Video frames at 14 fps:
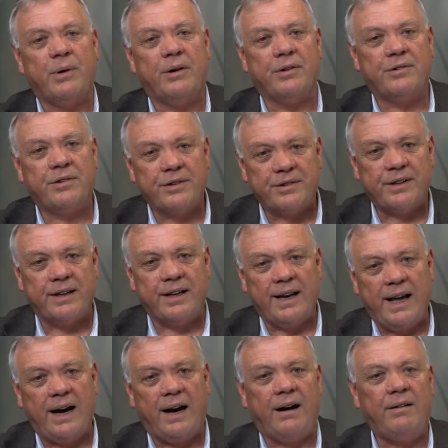we're assisted
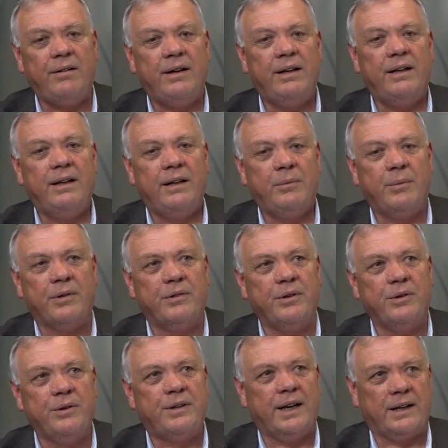now with
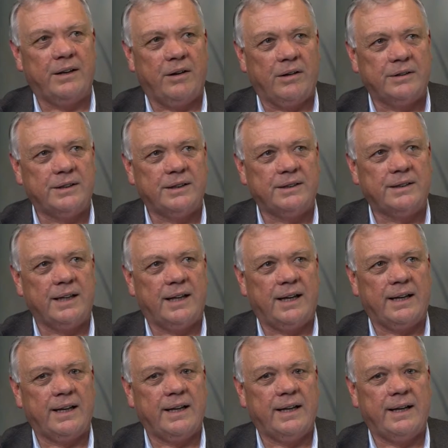new technologies
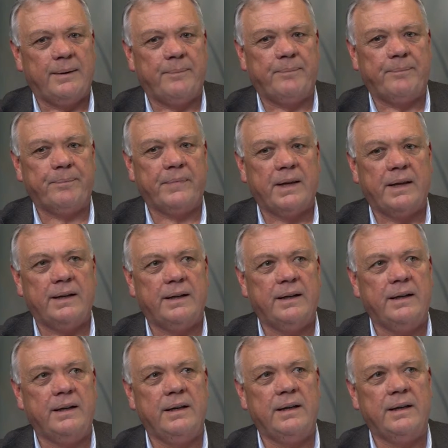like
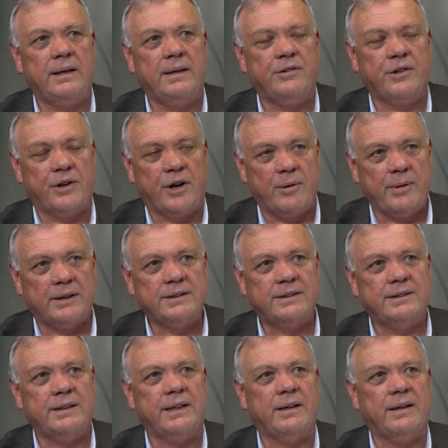
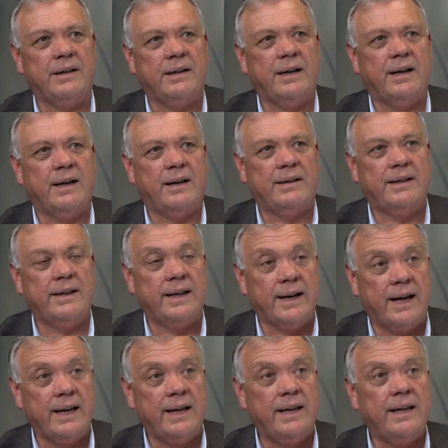genomics and
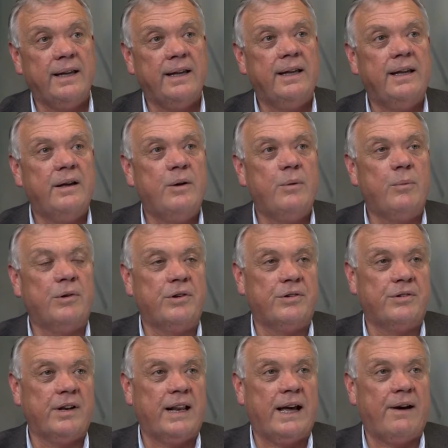DNA, which is
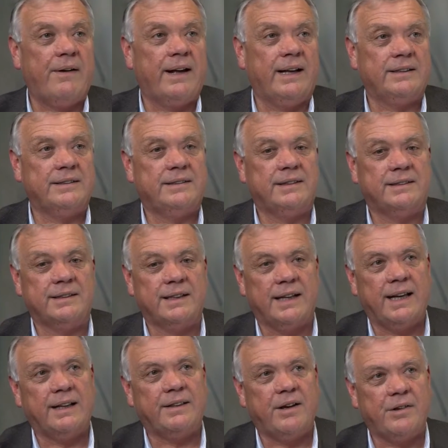allowing us to
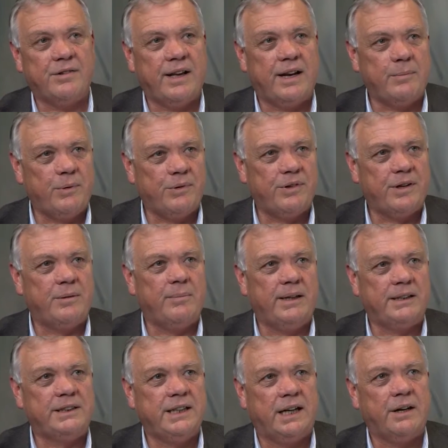select those animals at a
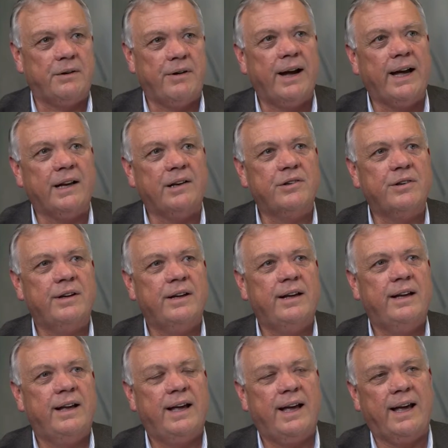much younger age
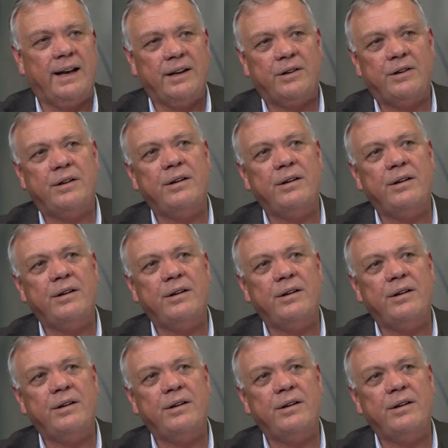and